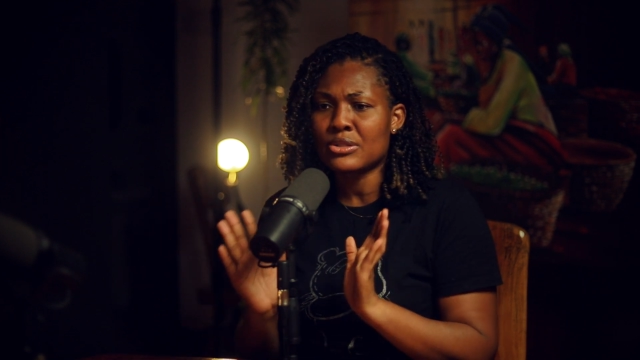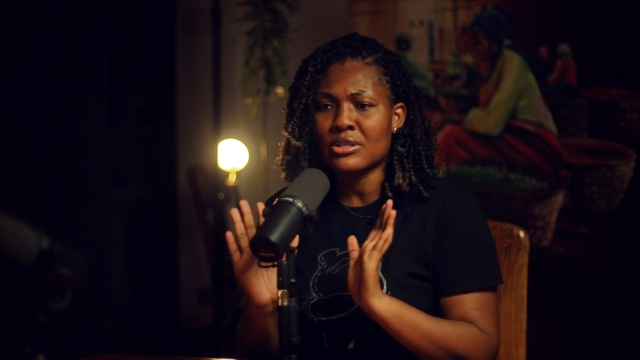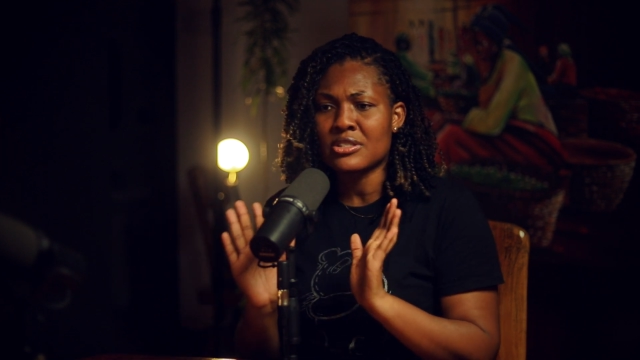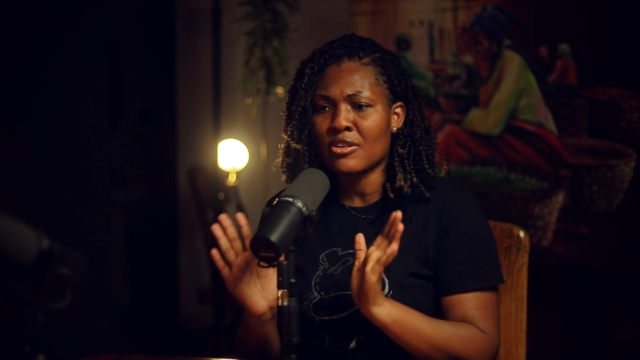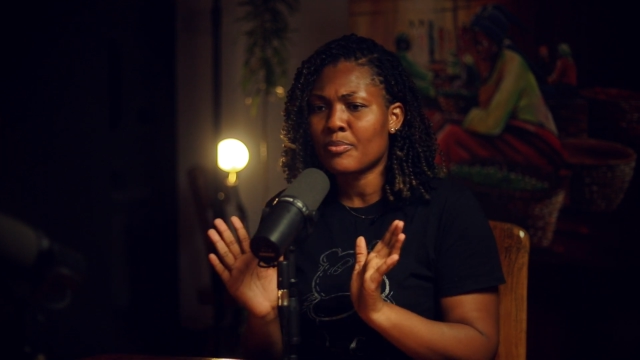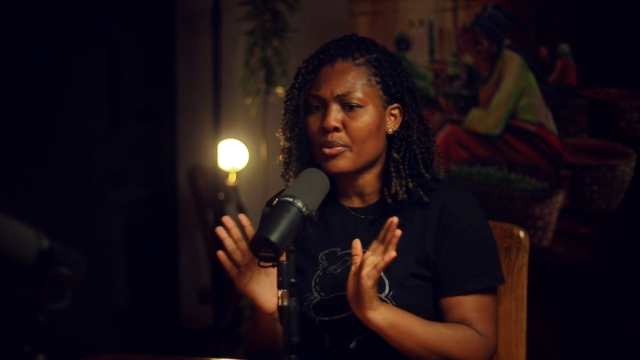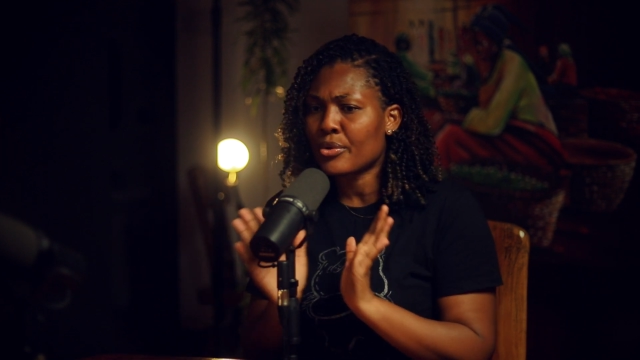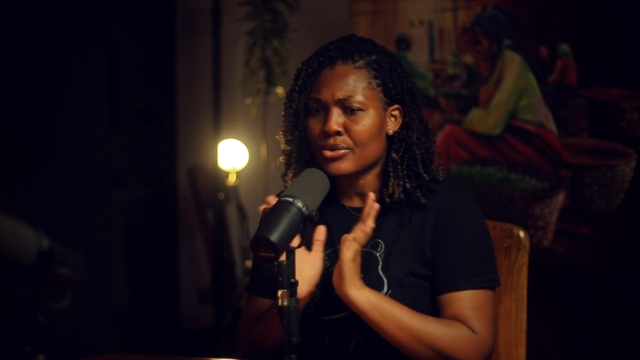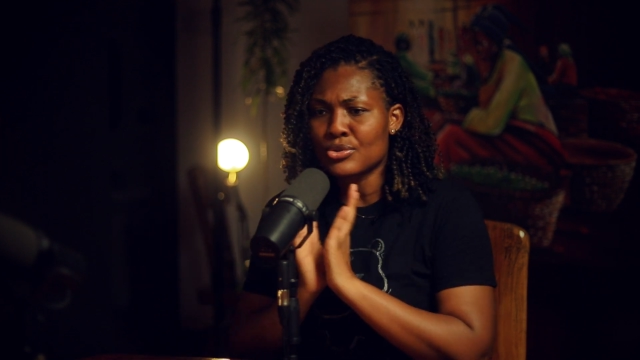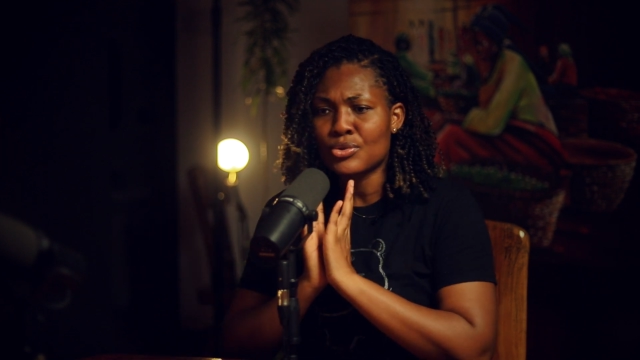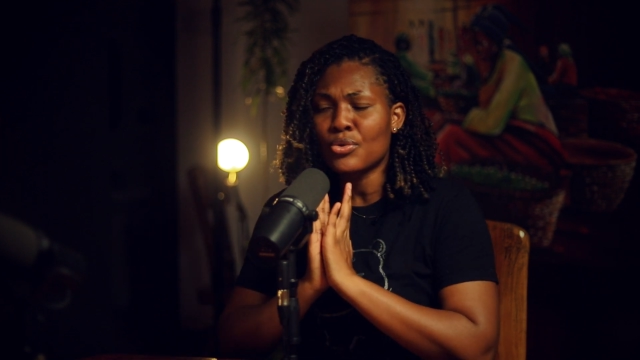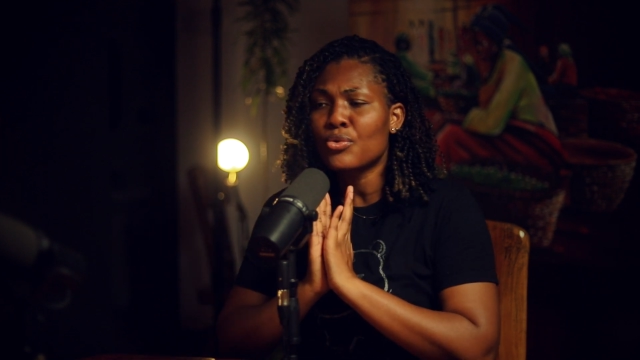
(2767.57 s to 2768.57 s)
yourself
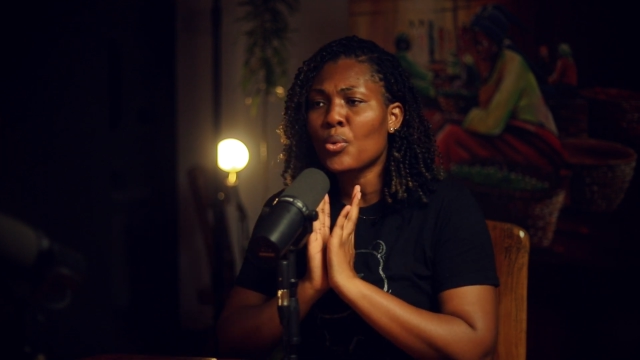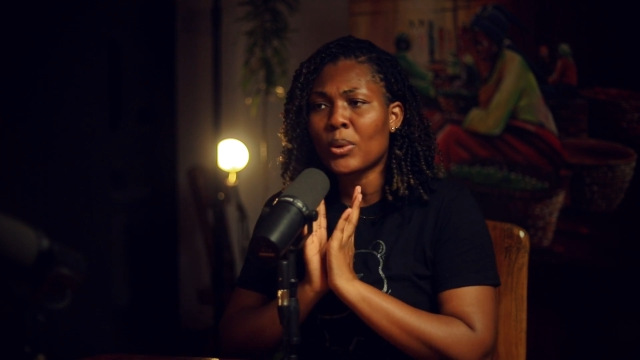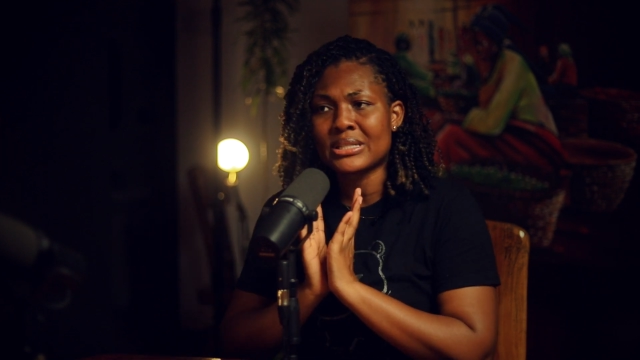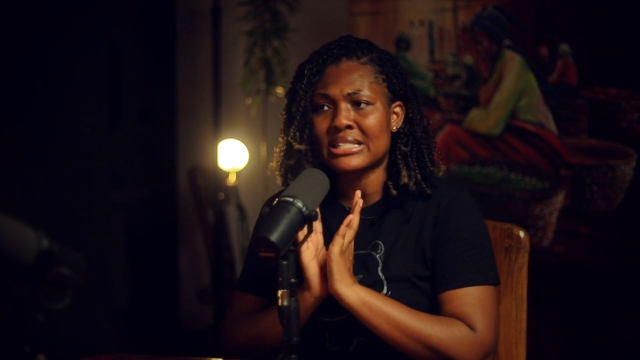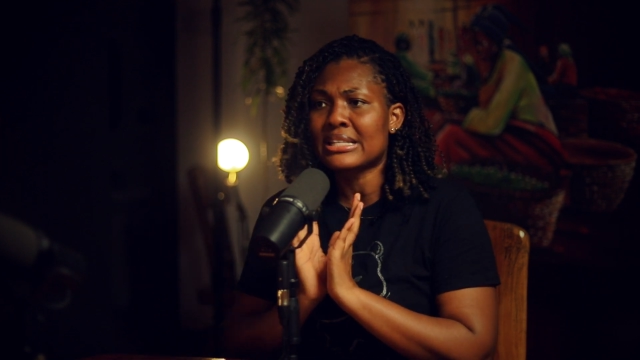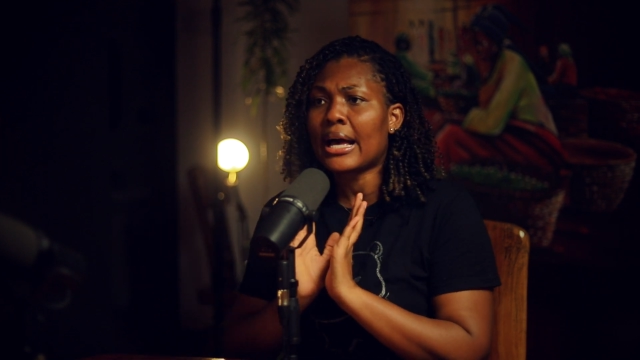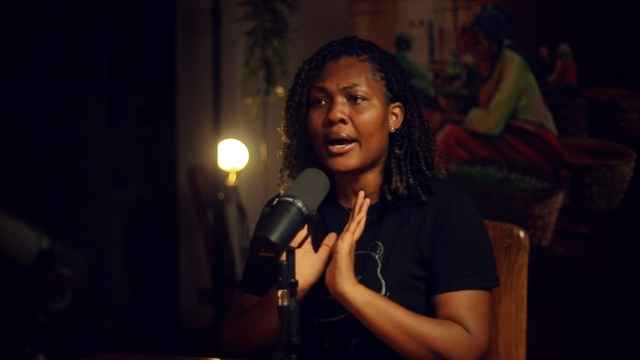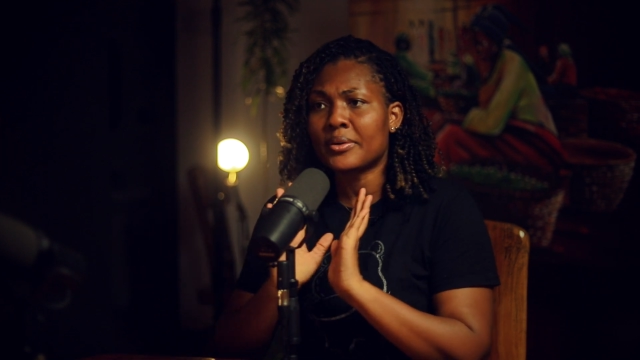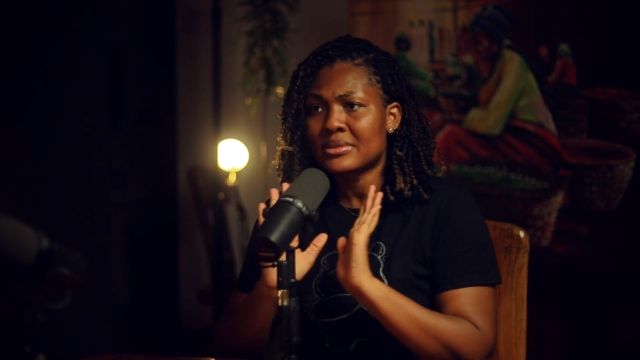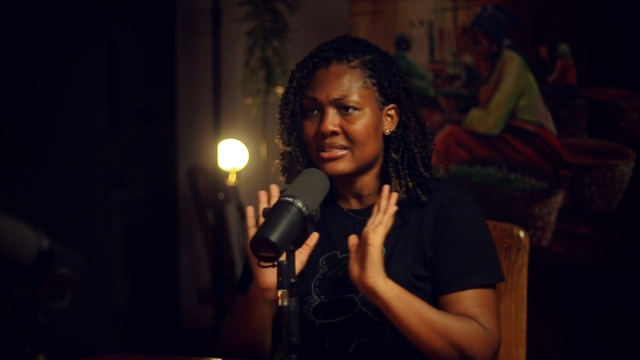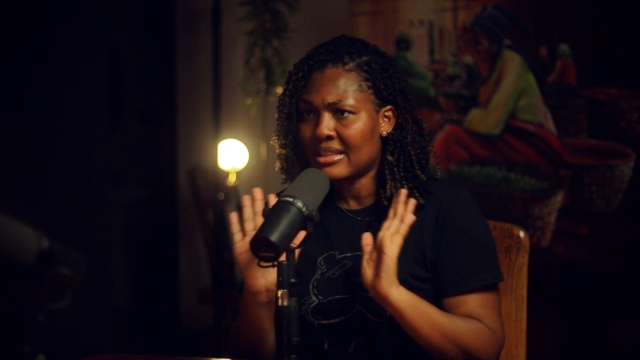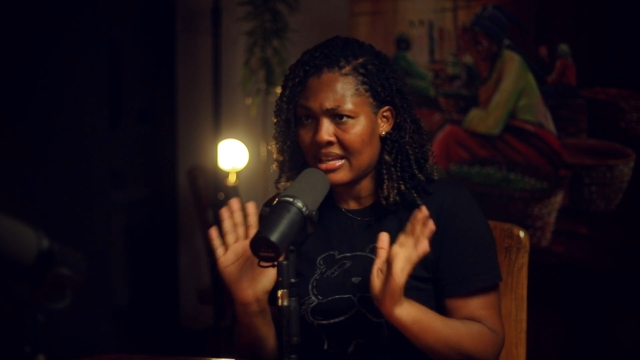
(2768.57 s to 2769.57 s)
because you don't know what is
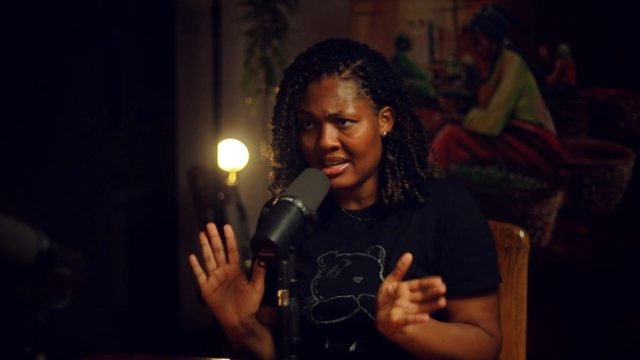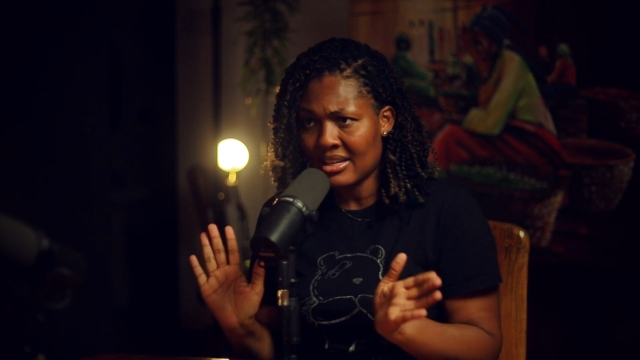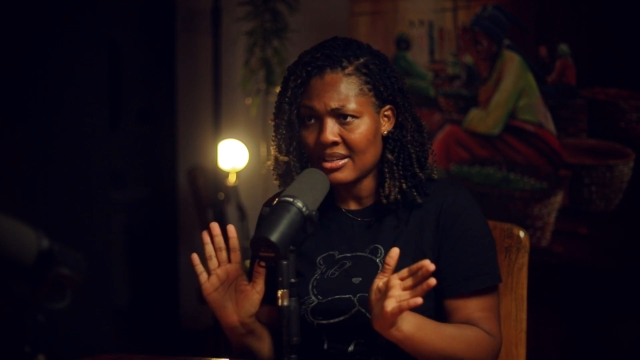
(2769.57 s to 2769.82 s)
out there.